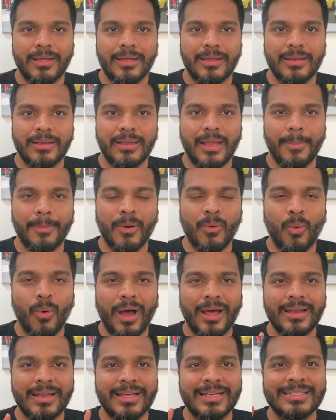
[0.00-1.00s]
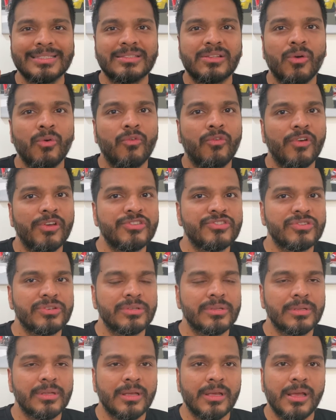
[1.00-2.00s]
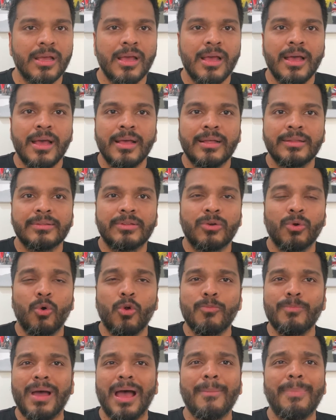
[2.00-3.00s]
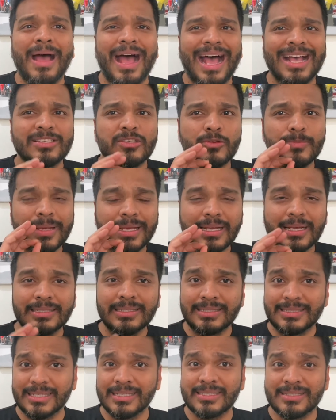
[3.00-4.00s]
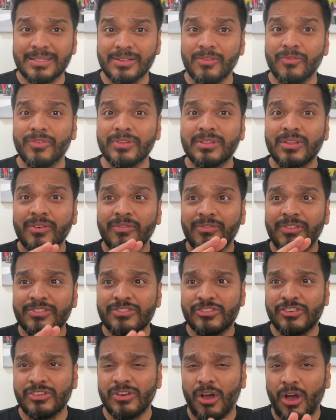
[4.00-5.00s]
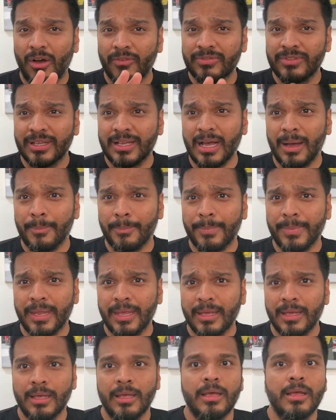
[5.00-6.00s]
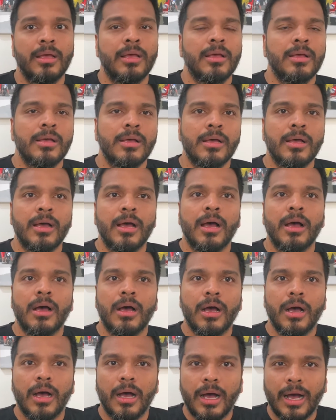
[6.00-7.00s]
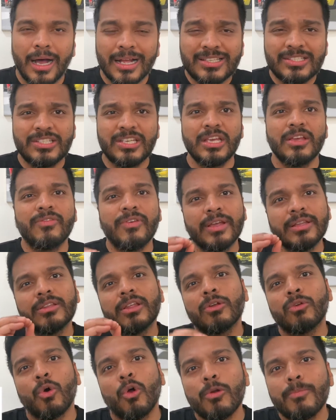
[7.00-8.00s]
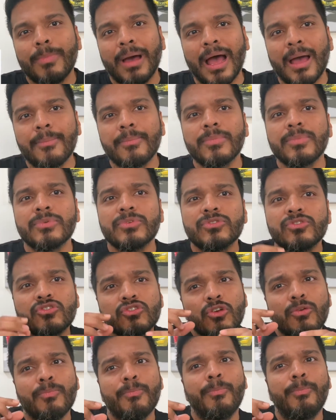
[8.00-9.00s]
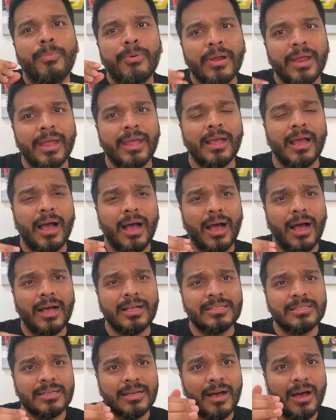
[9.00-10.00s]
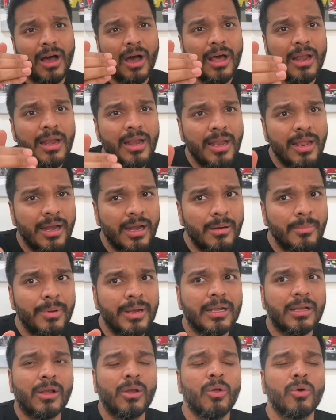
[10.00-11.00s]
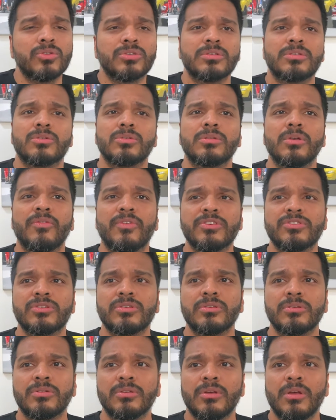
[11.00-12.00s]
Number one is the vision. The roadmap has to be consistent with the vision of the company. Achieving the roadmap should bring us a little bit closer to the vision.